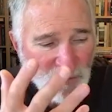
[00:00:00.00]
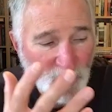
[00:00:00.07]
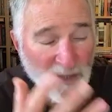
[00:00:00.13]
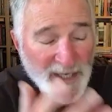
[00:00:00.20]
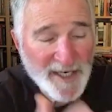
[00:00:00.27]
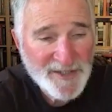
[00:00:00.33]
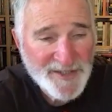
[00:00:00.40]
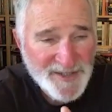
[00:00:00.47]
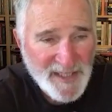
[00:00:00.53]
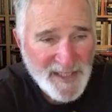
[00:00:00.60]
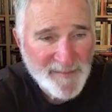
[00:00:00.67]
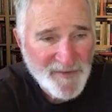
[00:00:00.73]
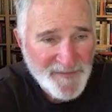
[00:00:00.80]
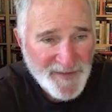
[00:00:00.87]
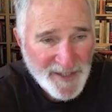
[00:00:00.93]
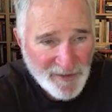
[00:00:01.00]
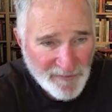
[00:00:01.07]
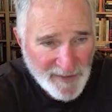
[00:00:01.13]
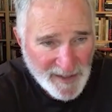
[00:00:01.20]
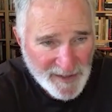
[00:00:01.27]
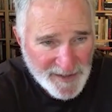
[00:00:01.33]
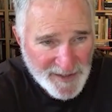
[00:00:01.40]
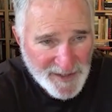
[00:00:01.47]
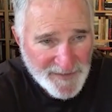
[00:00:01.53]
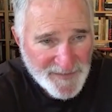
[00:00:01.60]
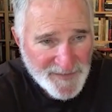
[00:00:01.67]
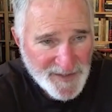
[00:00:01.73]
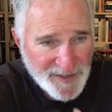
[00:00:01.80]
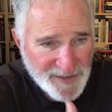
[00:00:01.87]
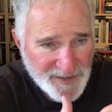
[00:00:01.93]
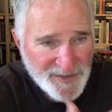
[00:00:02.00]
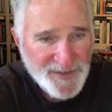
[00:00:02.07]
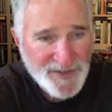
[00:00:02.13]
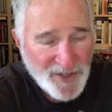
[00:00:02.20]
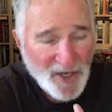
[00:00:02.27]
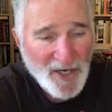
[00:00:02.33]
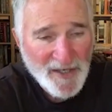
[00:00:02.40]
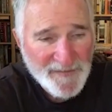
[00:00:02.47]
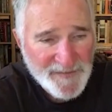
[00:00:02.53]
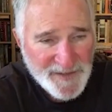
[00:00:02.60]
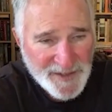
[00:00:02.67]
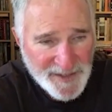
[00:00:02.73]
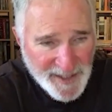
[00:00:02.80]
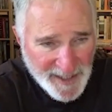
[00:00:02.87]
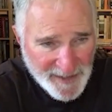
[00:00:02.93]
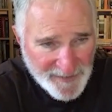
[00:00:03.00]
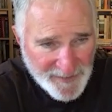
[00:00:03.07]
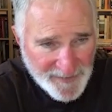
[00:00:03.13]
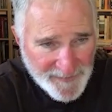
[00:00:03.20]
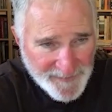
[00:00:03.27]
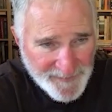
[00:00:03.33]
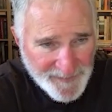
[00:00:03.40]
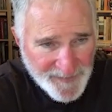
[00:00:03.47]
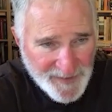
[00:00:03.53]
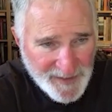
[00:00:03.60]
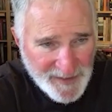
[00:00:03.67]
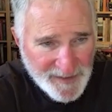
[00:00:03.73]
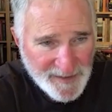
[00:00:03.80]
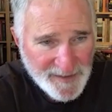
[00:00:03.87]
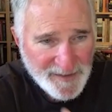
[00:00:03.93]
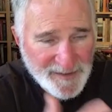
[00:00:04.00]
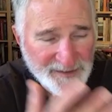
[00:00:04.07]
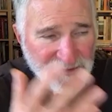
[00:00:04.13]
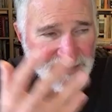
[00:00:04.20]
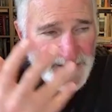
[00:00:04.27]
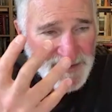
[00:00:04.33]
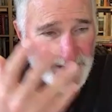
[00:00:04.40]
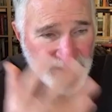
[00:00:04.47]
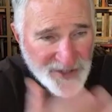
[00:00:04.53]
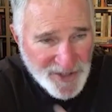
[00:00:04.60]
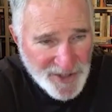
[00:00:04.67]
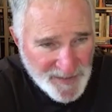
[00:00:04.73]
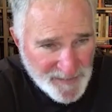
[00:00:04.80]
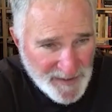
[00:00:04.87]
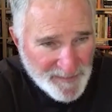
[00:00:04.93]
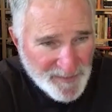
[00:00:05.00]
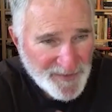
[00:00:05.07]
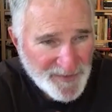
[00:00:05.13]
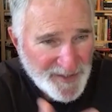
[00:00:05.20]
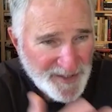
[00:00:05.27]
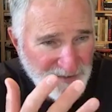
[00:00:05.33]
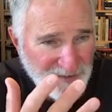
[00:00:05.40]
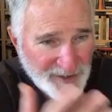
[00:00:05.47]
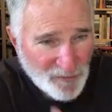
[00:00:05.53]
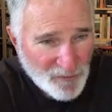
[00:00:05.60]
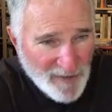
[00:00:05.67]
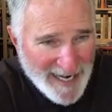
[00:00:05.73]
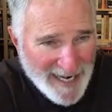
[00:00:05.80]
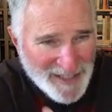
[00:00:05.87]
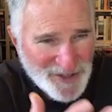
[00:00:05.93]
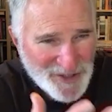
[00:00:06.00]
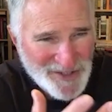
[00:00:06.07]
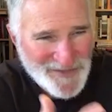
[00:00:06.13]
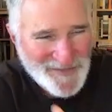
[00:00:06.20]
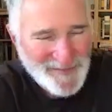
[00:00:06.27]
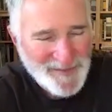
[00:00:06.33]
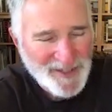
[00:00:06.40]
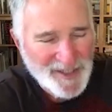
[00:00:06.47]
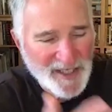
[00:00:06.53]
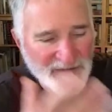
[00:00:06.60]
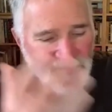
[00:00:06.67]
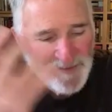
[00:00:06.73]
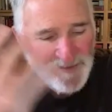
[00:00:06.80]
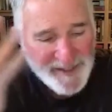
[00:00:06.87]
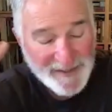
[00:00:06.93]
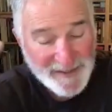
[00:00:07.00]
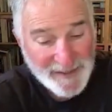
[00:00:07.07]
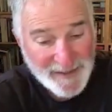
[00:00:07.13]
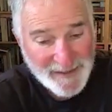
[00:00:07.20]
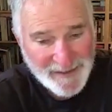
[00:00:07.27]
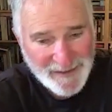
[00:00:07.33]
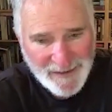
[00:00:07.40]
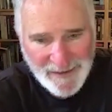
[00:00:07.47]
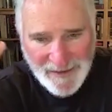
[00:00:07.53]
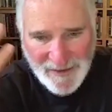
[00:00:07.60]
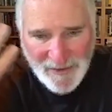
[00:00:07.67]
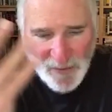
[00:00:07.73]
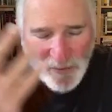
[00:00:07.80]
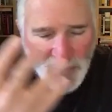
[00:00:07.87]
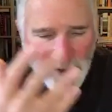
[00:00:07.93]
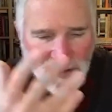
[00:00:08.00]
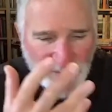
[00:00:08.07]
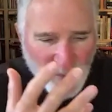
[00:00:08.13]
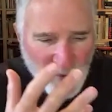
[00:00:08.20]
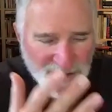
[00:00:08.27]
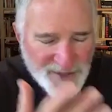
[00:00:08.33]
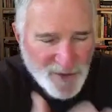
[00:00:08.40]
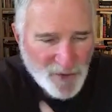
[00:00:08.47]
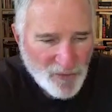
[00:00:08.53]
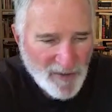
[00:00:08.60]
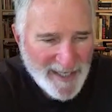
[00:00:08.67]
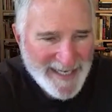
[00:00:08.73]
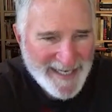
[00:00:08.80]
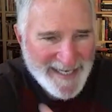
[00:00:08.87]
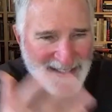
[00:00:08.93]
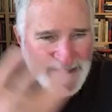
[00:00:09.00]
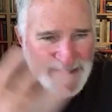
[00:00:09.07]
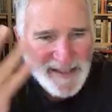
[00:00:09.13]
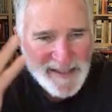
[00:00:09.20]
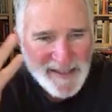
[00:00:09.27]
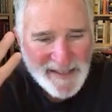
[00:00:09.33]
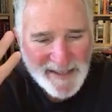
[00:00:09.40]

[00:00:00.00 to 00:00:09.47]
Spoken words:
where some of their relatives starved to death. The indigenous people there, their rations from the government was grain